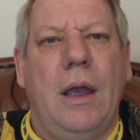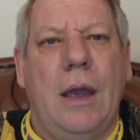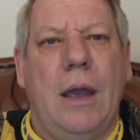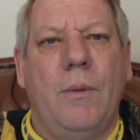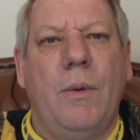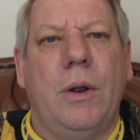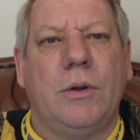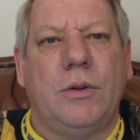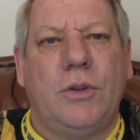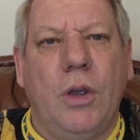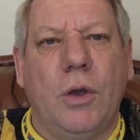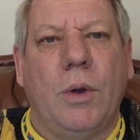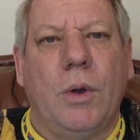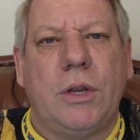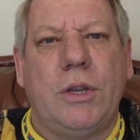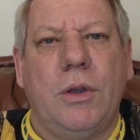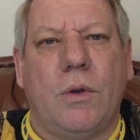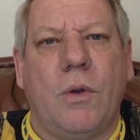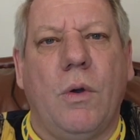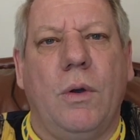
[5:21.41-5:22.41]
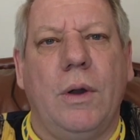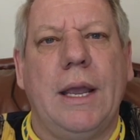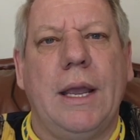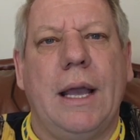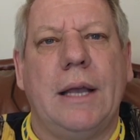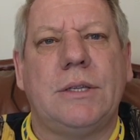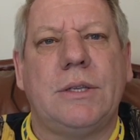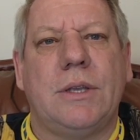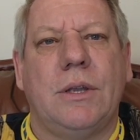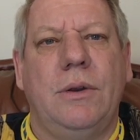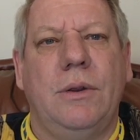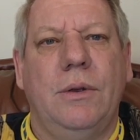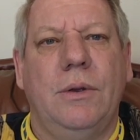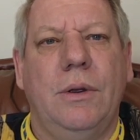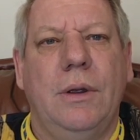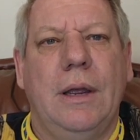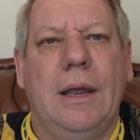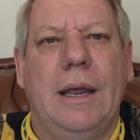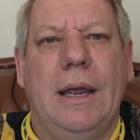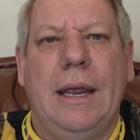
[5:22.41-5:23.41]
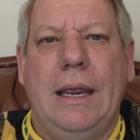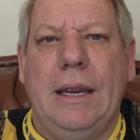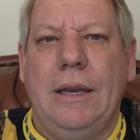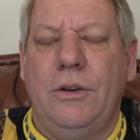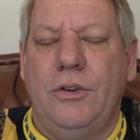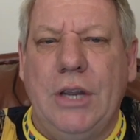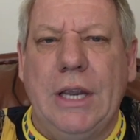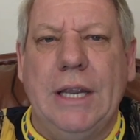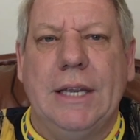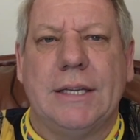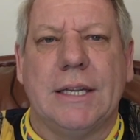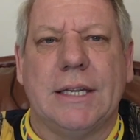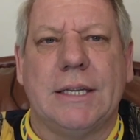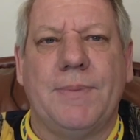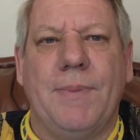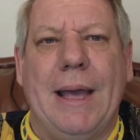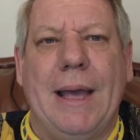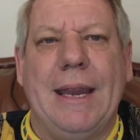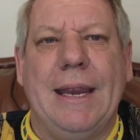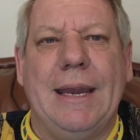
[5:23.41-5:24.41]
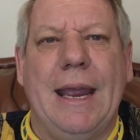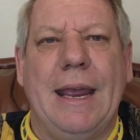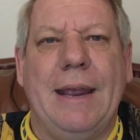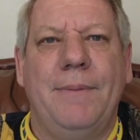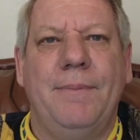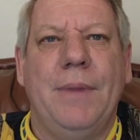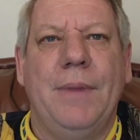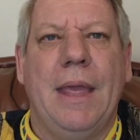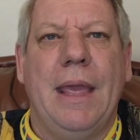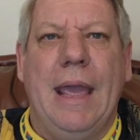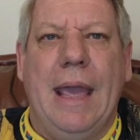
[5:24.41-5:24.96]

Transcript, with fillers: and we'll do what you're calling us to do in Jesus' mighty name.